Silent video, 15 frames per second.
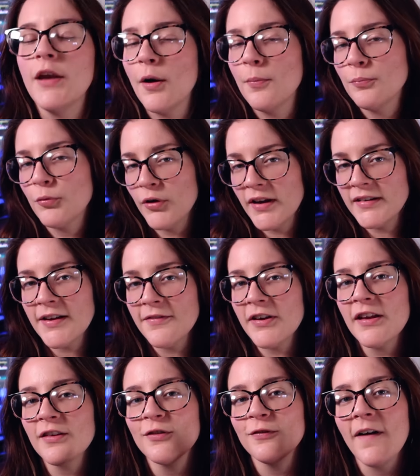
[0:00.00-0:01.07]
No,
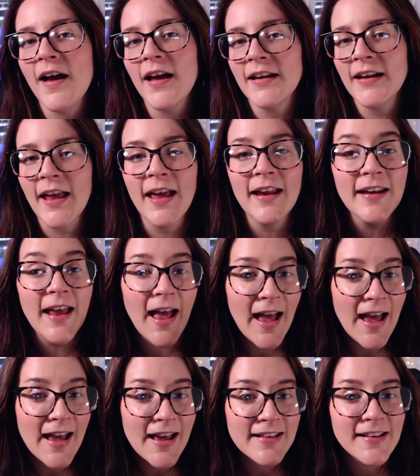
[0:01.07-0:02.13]
creativity is fun. And
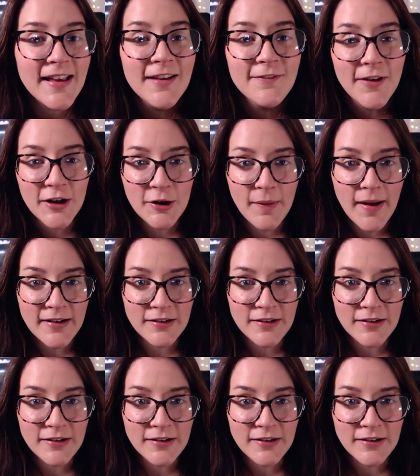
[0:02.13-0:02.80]
as a video